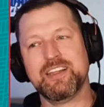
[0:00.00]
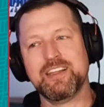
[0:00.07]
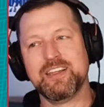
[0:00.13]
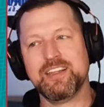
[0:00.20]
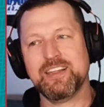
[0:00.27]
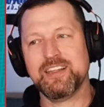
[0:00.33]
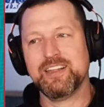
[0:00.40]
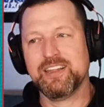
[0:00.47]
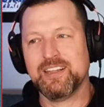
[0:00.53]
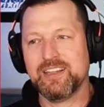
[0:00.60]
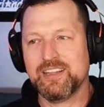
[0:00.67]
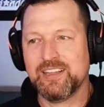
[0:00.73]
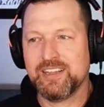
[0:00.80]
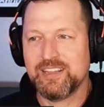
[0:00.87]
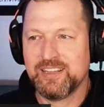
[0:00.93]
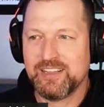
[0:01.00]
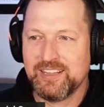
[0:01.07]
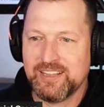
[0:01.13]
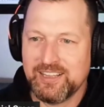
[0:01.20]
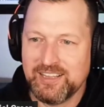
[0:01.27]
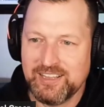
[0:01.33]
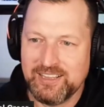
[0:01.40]

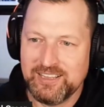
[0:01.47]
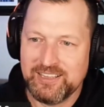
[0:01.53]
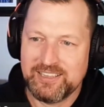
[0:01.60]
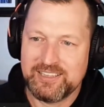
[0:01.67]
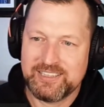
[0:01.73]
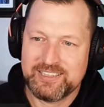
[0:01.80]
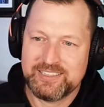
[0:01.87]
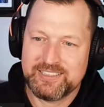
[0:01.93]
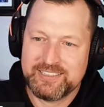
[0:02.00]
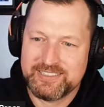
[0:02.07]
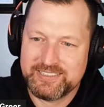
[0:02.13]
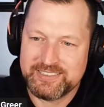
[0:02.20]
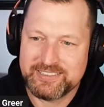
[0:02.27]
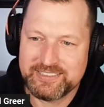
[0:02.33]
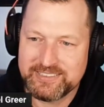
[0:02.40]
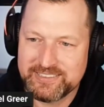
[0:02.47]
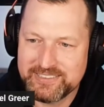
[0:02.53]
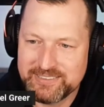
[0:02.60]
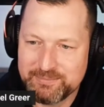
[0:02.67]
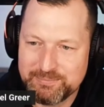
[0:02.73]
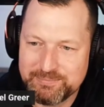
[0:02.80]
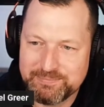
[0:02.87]

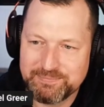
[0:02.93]
(not speaking)